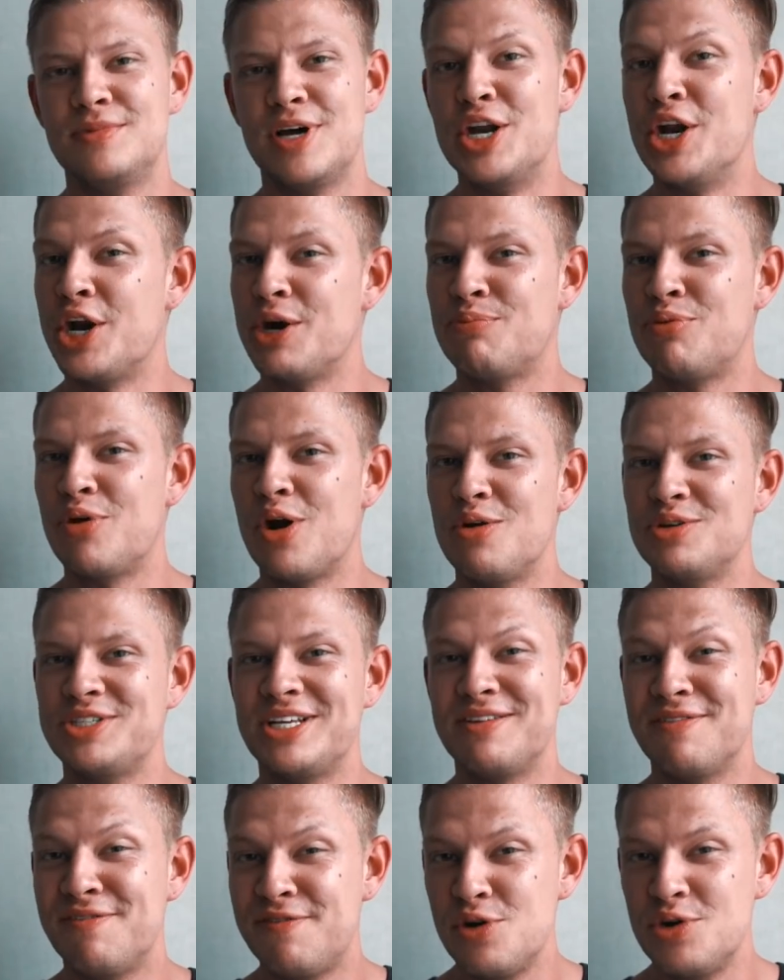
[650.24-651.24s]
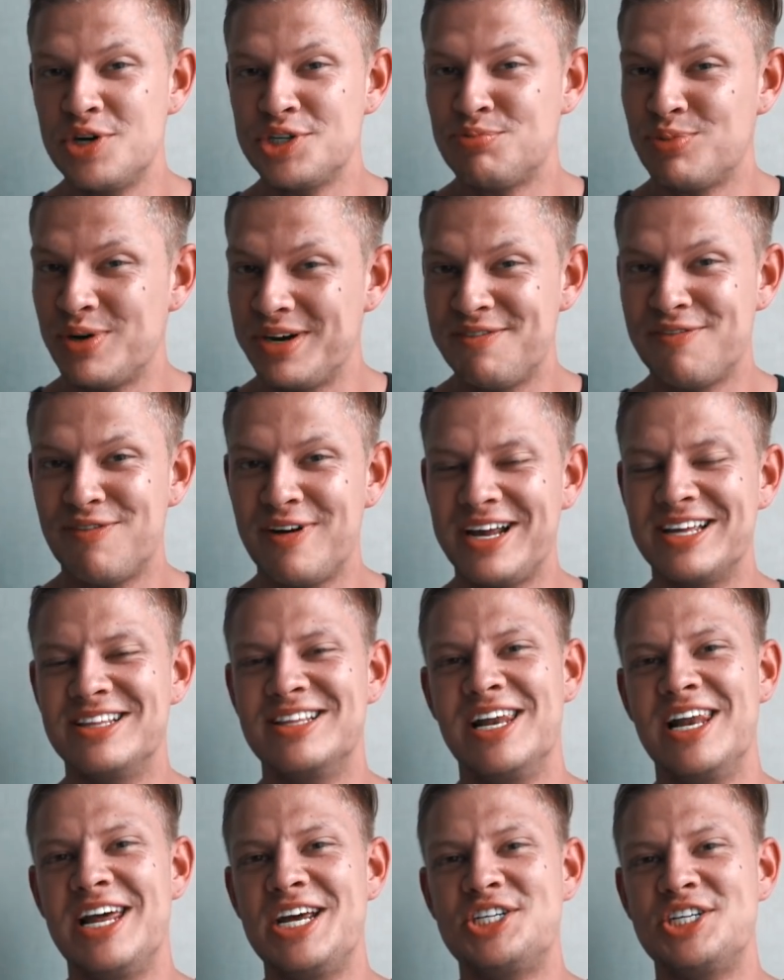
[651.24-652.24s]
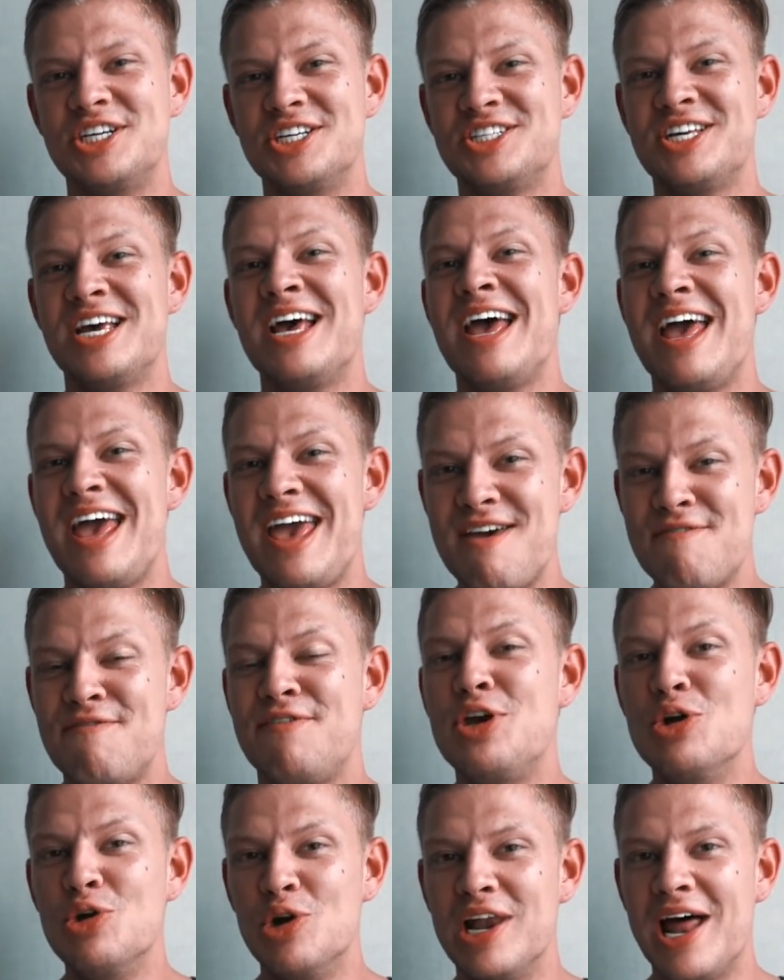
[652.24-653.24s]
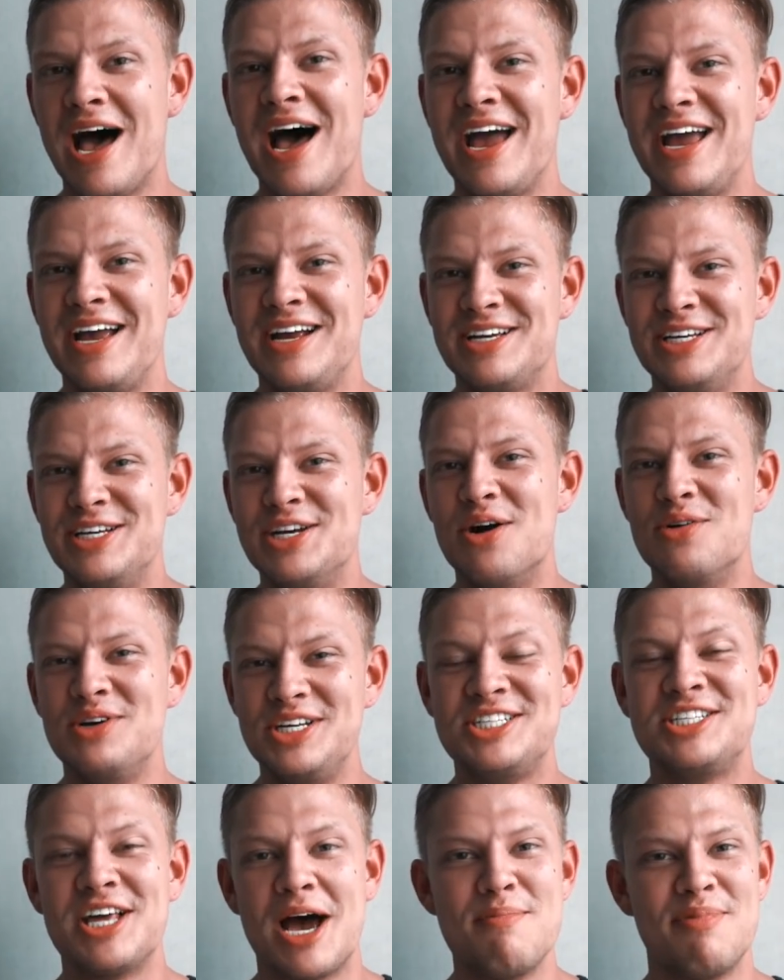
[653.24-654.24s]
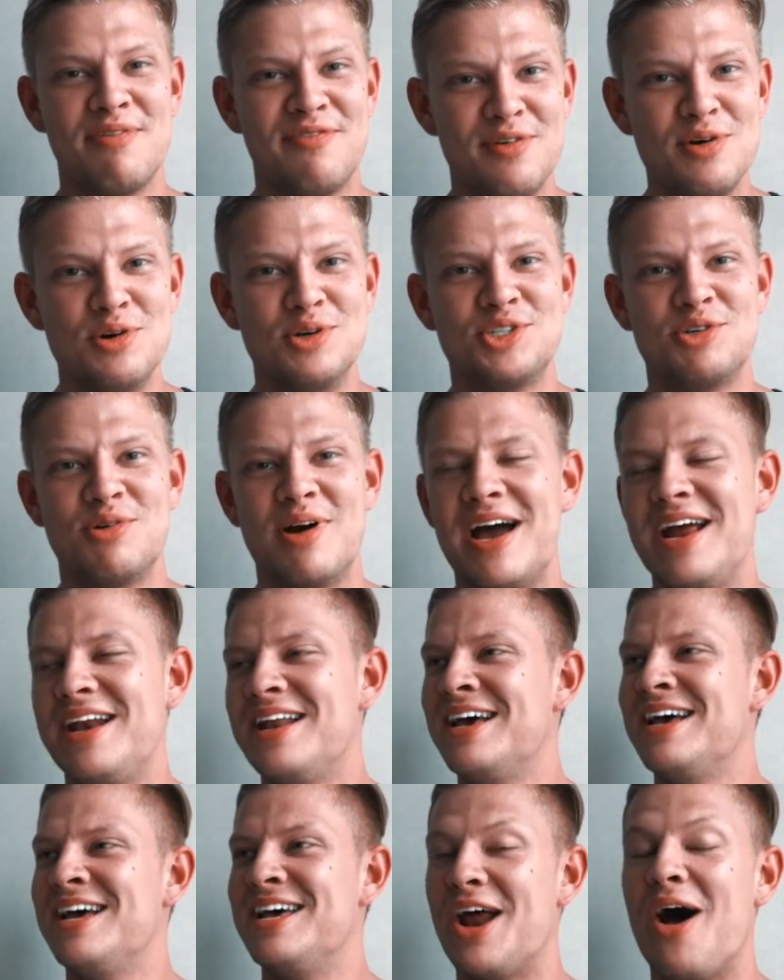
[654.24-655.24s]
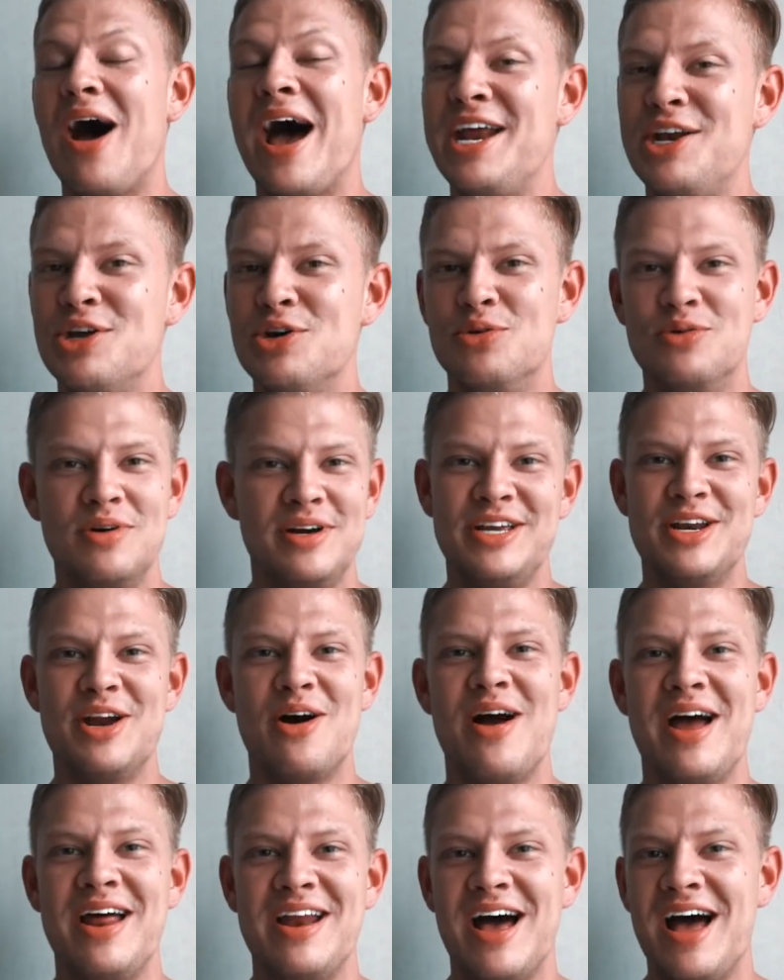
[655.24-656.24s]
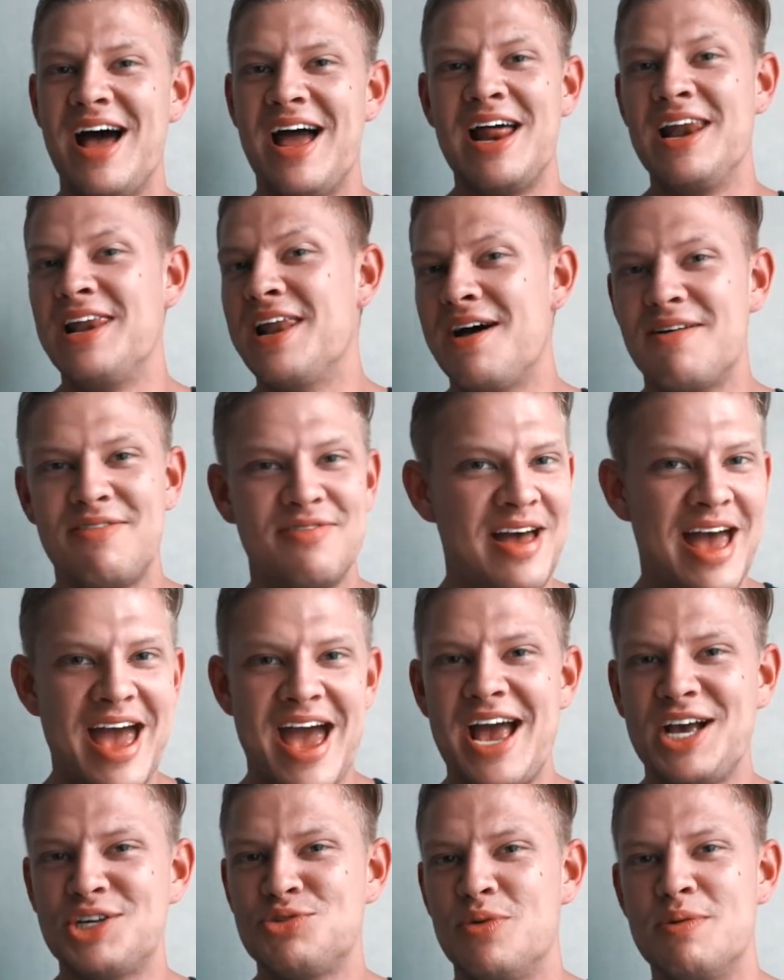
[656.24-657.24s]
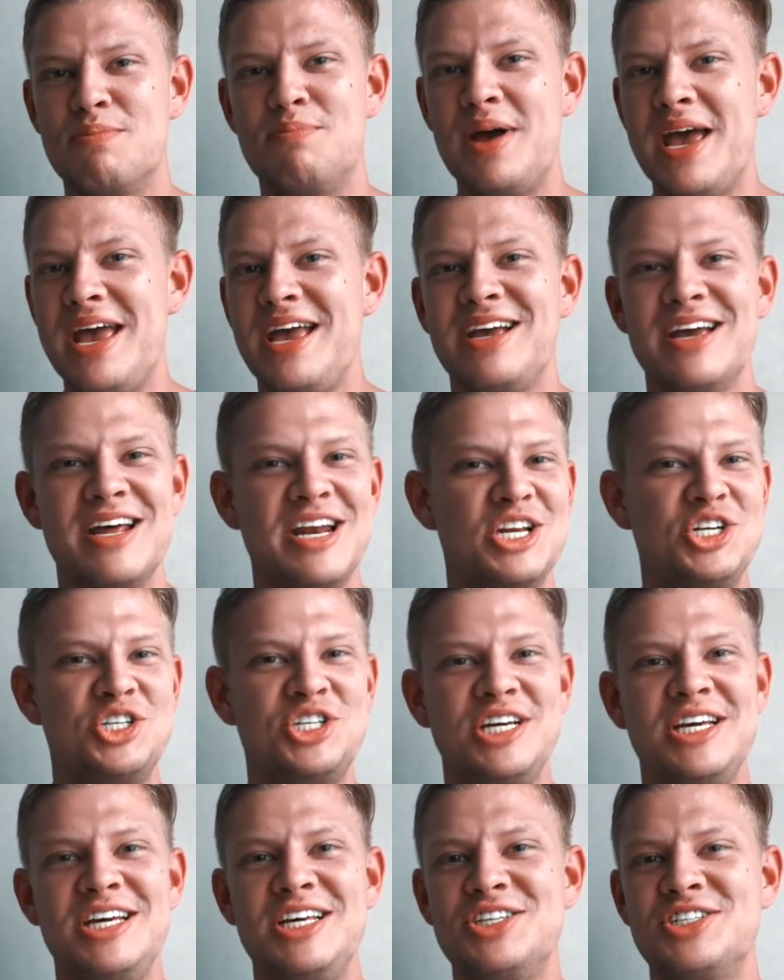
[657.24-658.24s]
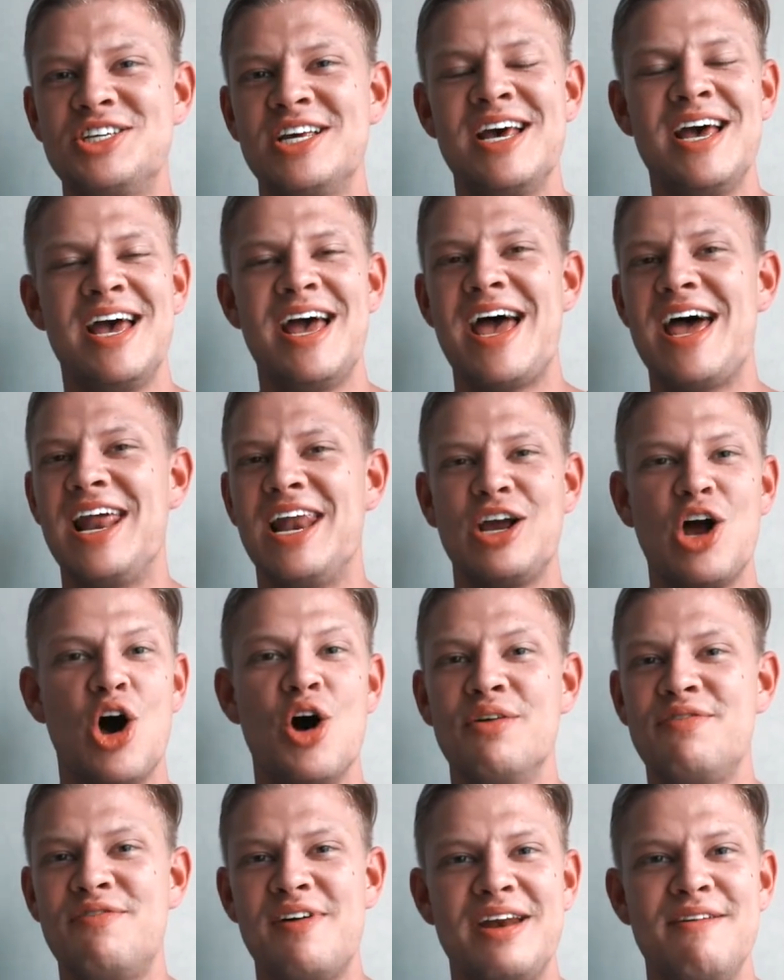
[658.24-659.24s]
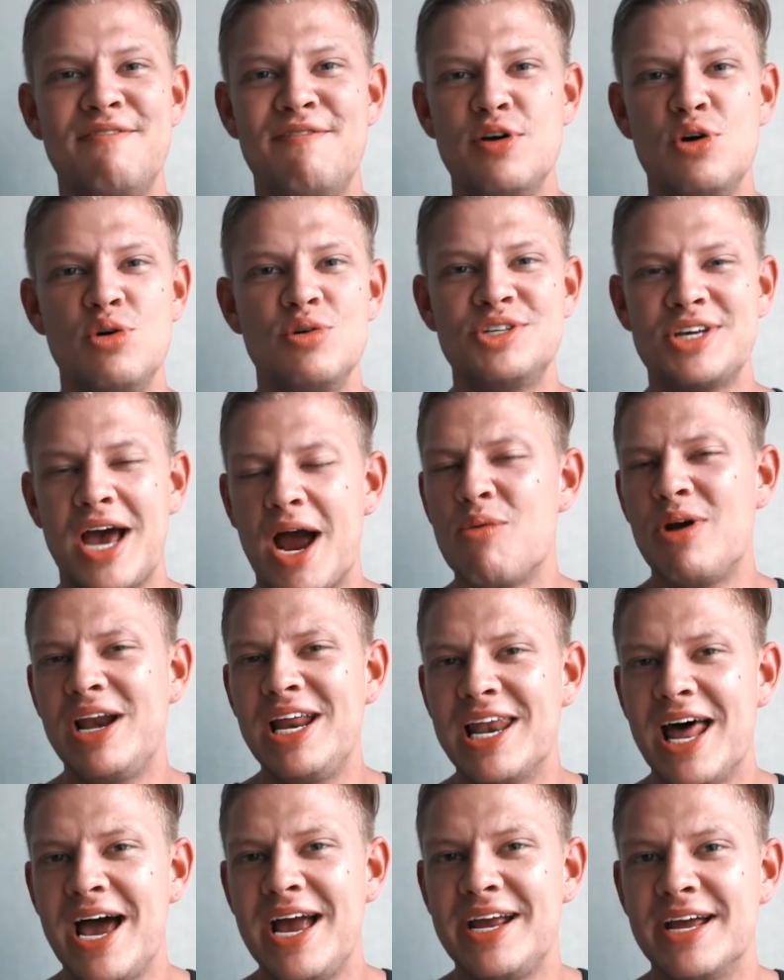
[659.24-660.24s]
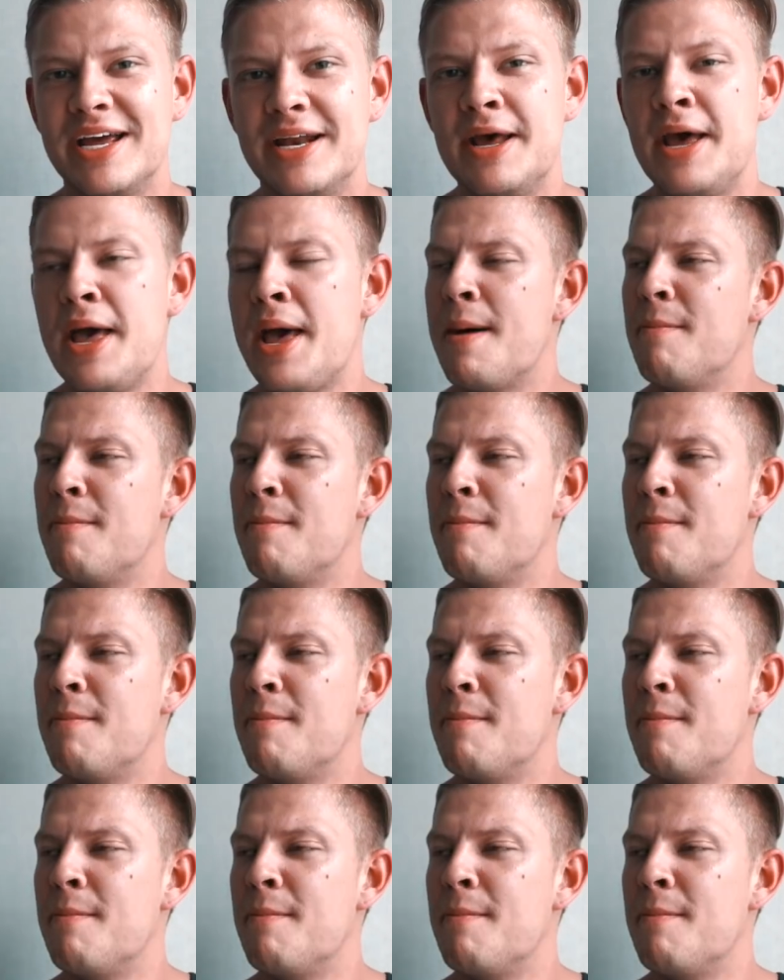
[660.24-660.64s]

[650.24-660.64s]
Another pro is that food is pretty freaking delicious if you like, you know, these type of foods, right? Now I do, you know, I love eggs with bacon and cheese and like all the fatty foods. I really like it.